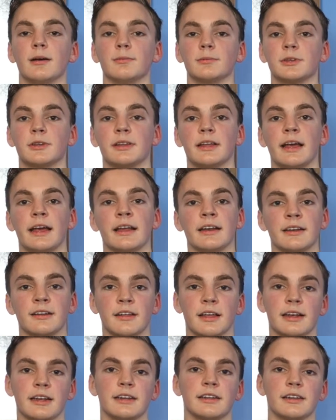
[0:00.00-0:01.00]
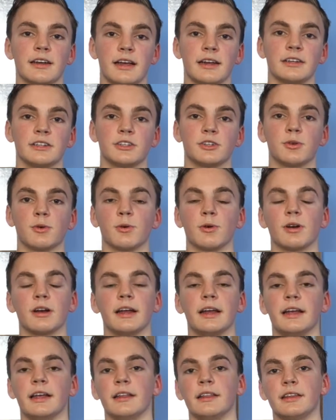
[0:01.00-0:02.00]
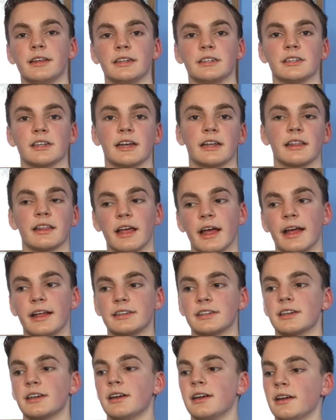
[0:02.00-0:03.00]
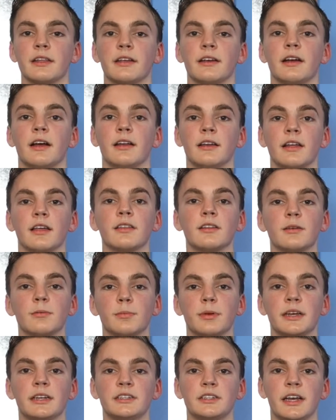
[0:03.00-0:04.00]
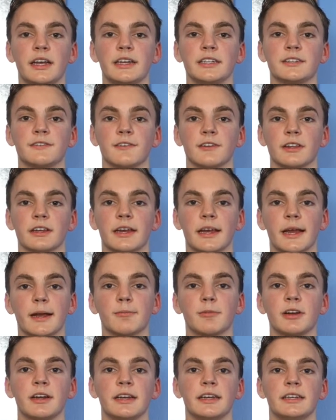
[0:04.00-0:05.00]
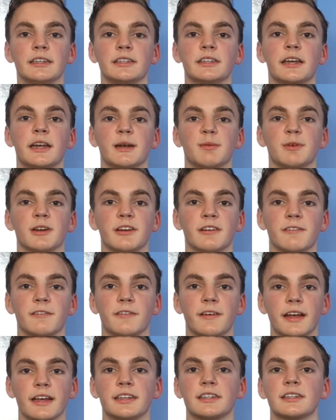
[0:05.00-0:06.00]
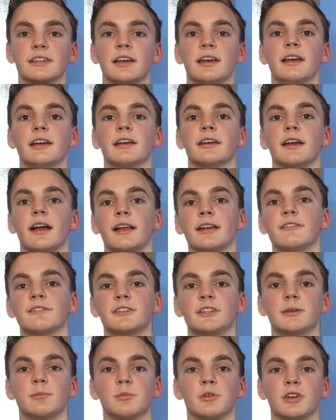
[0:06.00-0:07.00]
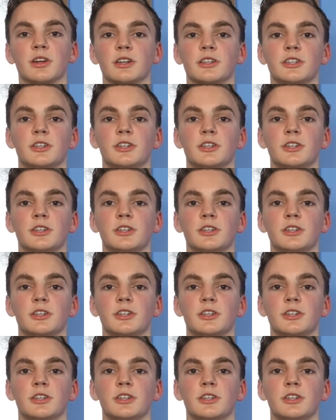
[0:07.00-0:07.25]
so they added like a dinosaur and things like that. Another big change for the camera is camera effects, kind of similar